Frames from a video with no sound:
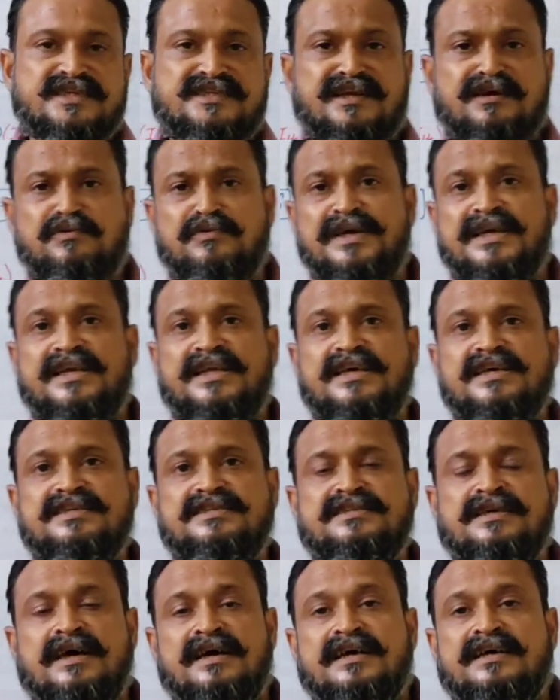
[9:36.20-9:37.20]
Now it
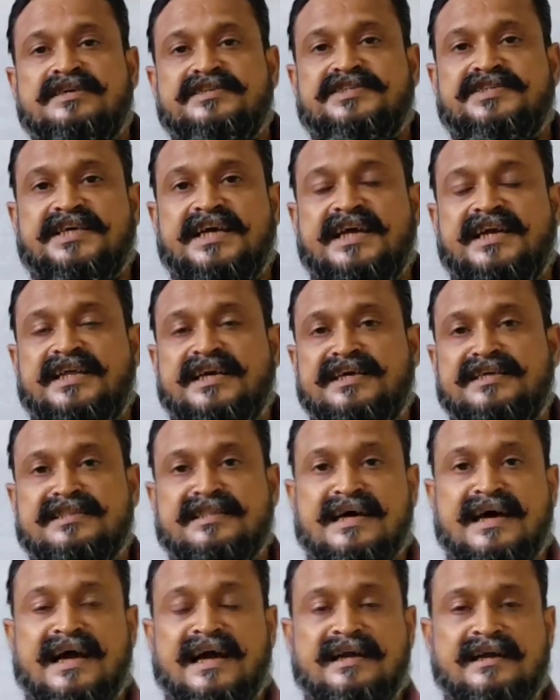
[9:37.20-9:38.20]
is stating
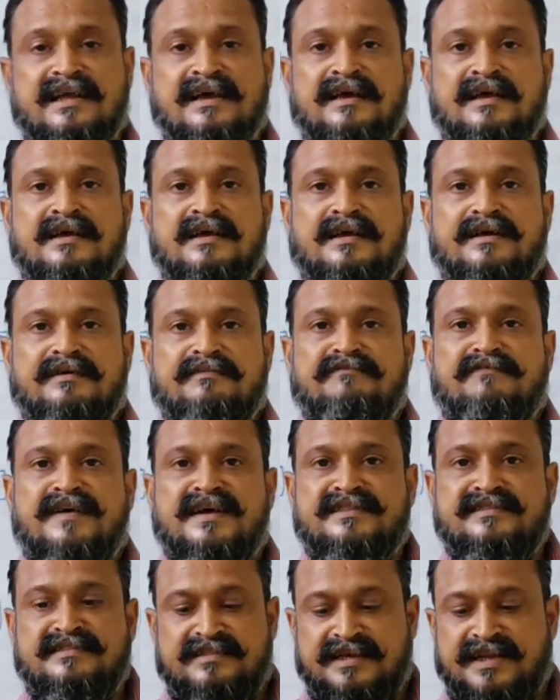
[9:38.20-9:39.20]
that
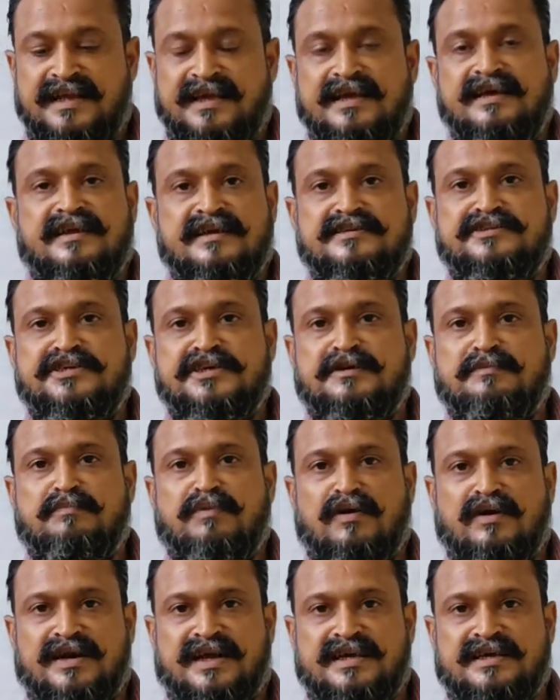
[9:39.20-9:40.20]
when three rigid
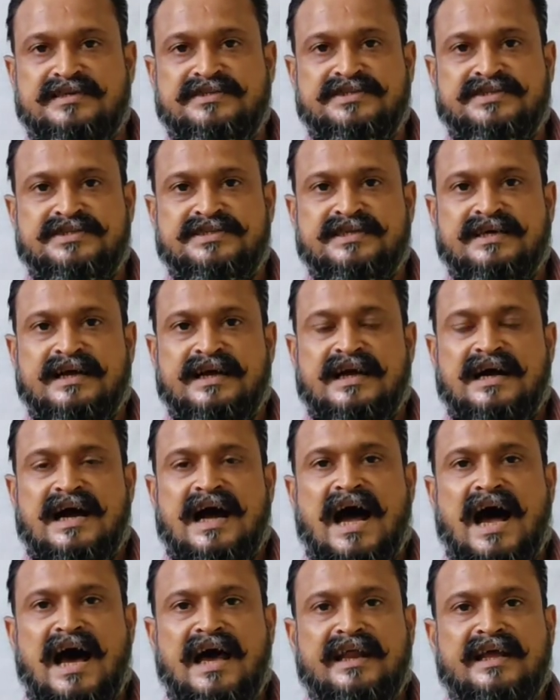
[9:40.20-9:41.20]
bodies
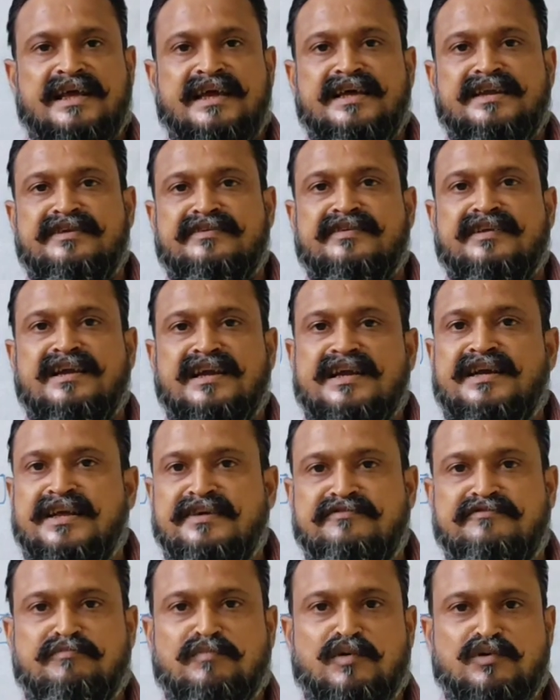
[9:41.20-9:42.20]
are in
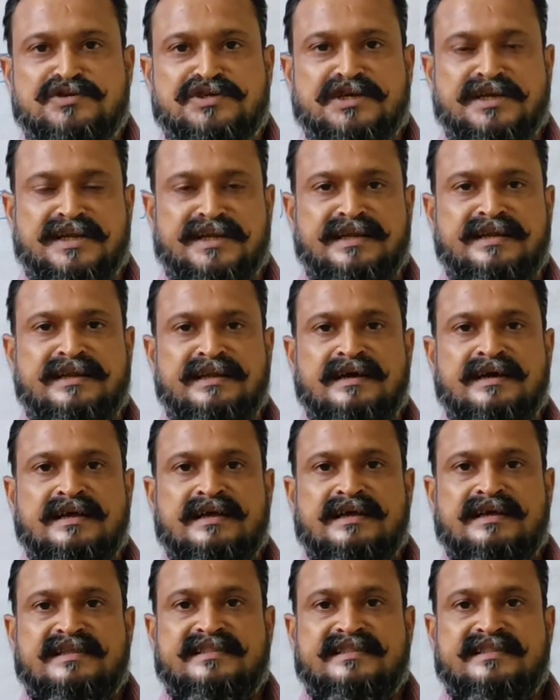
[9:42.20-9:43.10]
relative motion,